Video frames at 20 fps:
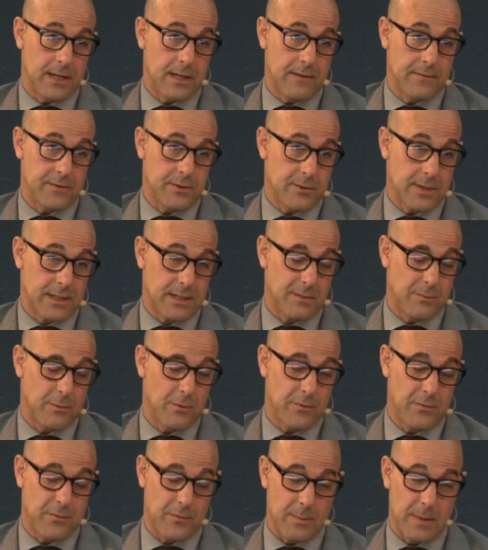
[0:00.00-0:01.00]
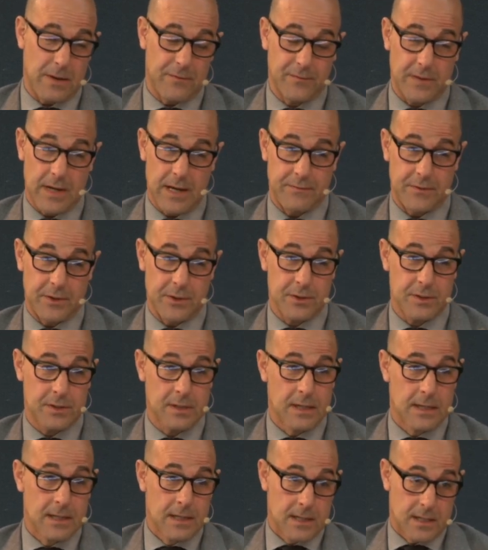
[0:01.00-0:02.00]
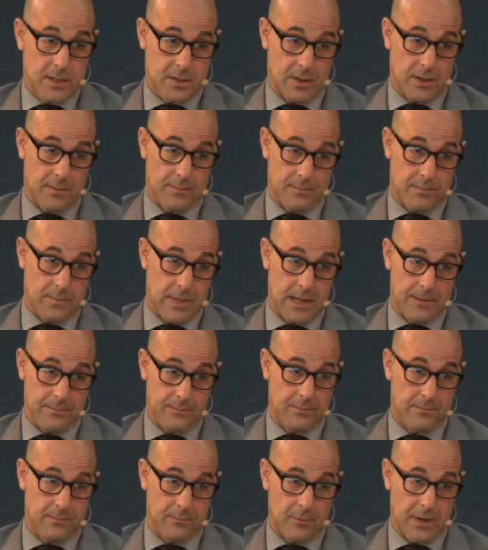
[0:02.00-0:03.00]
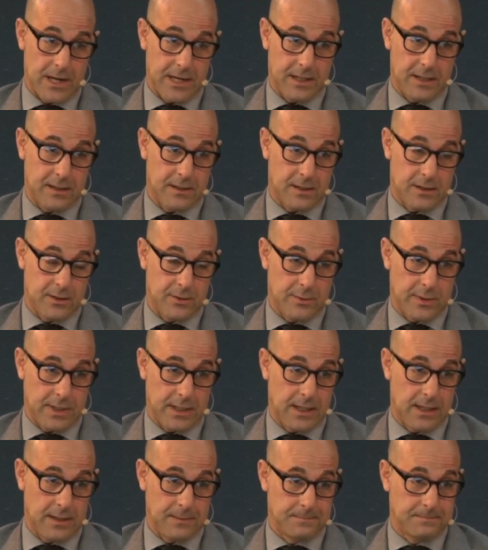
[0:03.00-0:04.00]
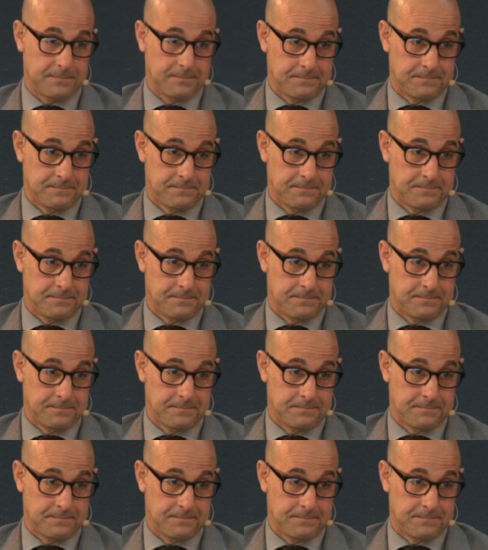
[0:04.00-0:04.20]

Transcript: I haven't directed a movie for about five years, so I'm, I'm ready to do it again.